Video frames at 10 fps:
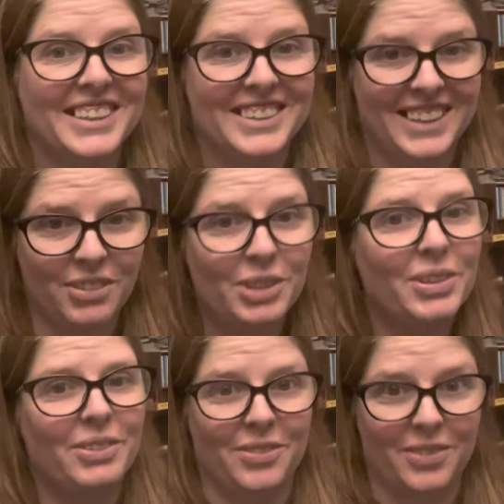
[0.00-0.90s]
Someone
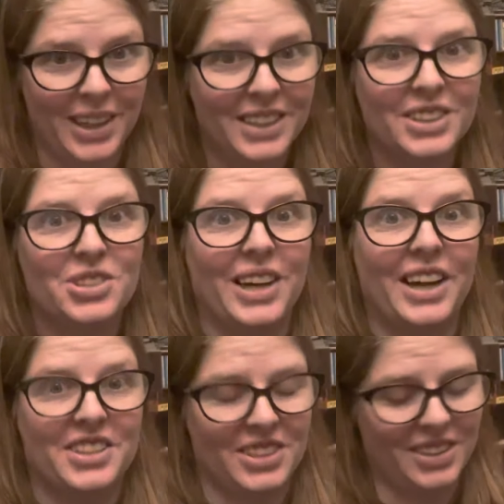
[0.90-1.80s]
went right in the
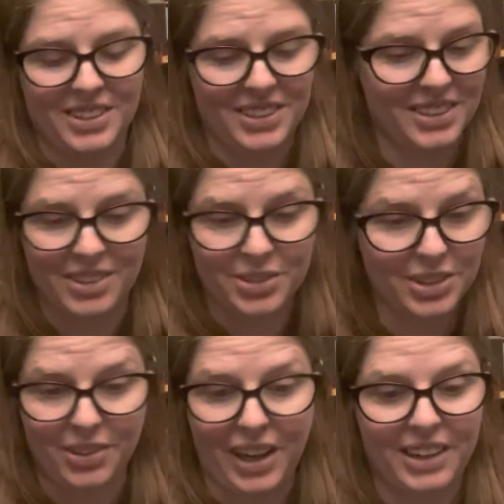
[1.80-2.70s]
trash. No
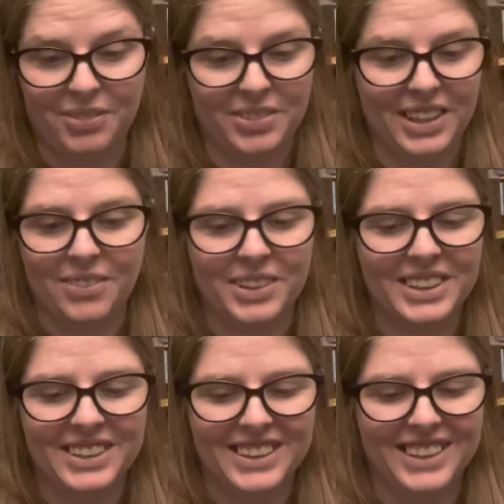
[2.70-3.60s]
donating for that one.